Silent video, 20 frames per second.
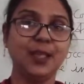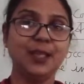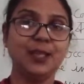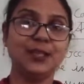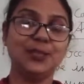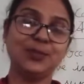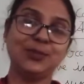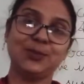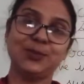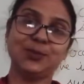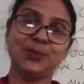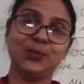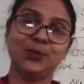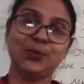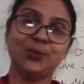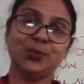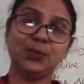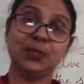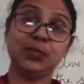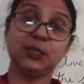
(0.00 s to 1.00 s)

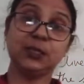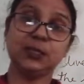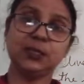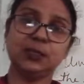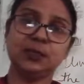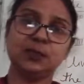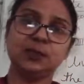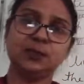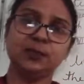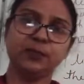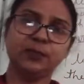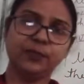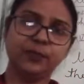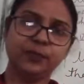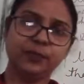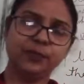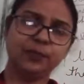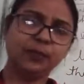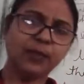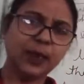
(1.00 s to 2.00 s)
So this is
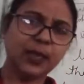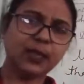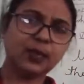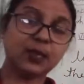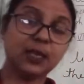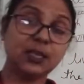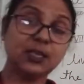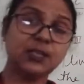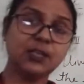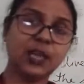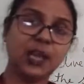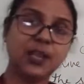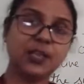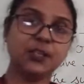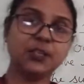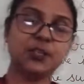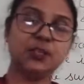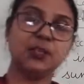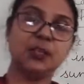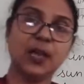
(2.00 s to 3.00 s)
quite
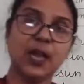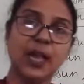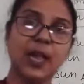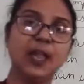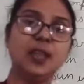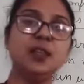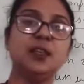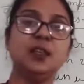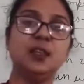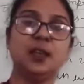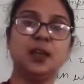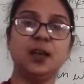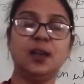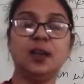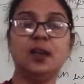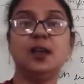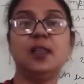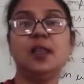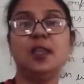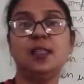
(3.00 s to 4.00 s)
intelligent
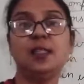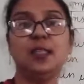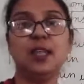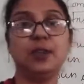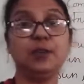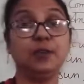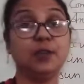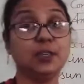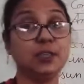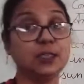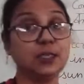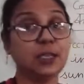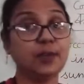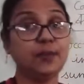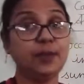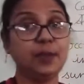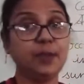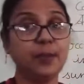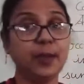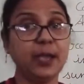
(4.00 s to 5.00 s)
idea that was
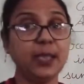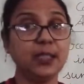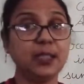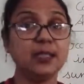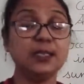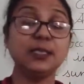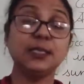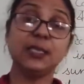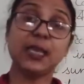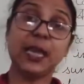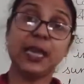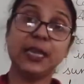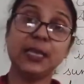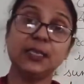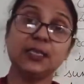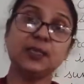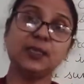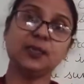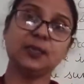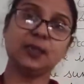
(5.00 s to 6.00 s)
given by the
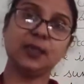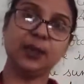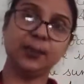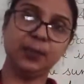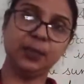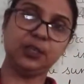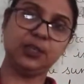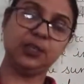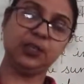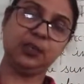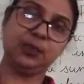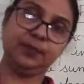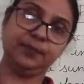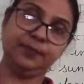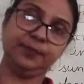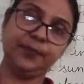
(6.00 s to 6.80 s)
science committee.